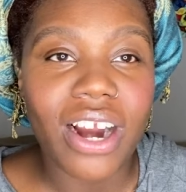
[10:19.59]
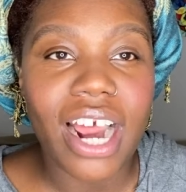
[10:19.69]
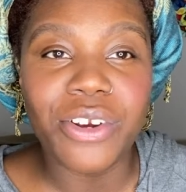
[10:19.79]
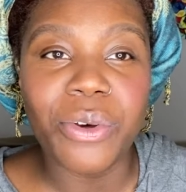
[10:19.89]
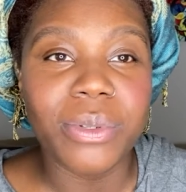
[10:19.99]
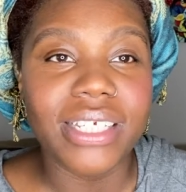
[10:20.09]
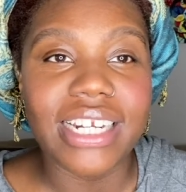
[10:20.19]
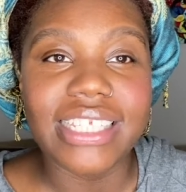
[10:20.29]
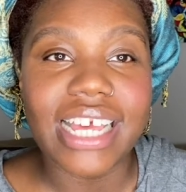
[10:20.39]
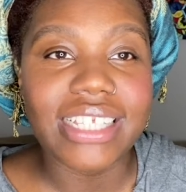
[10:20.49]
I knew it was gonna
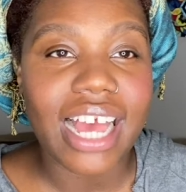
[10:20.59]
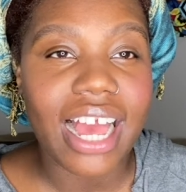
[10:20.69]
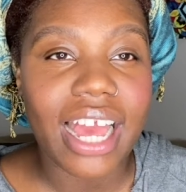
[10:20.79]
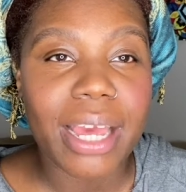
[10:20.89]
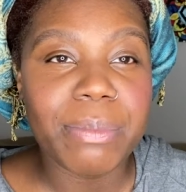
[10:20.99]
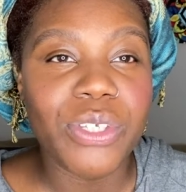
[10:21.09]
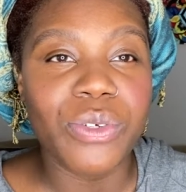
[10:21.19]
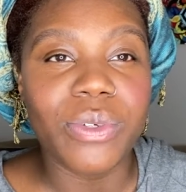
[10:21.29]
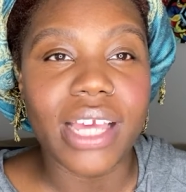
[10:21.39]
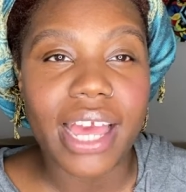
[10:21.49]
take time
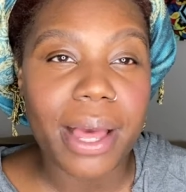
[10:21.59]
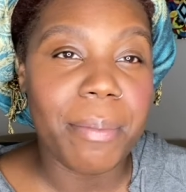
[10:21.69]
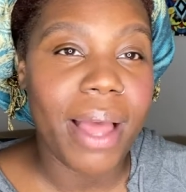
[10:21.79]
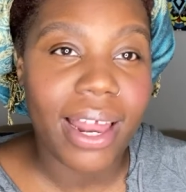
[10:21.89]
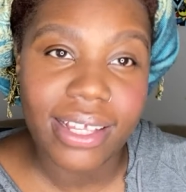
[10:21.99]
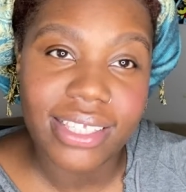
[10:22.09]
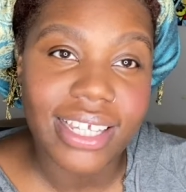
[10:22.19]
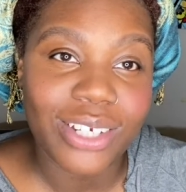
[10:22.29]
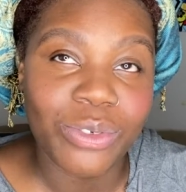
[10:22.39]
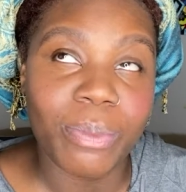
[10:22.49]
to get a balanced
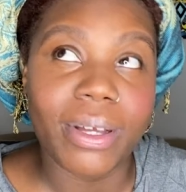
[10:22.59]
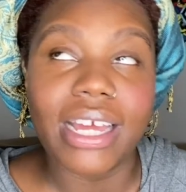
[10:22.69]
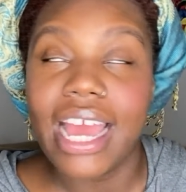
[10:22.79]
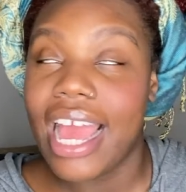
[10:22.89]
schedule, but